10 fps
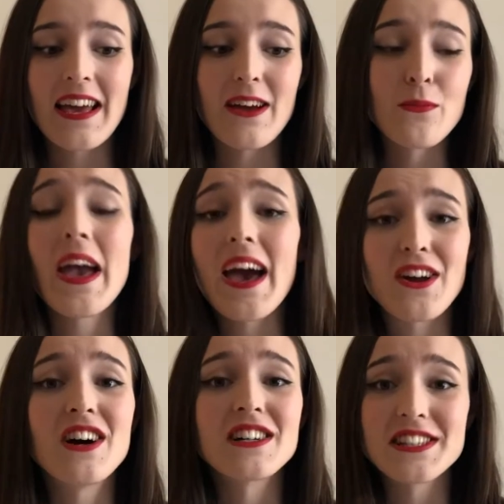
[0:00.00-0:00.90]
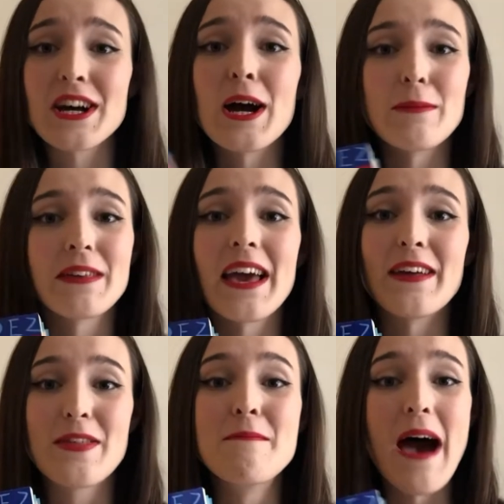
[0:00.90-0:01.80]
We had a hard time getting
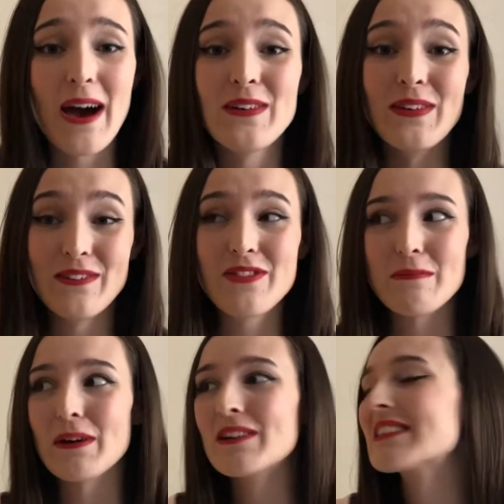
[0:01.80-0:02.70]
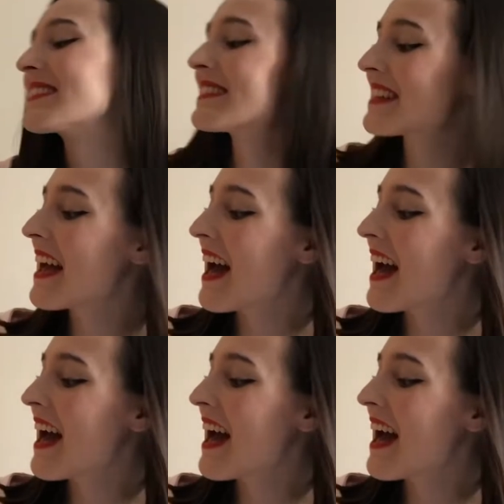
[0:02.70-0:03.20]
them out of the box.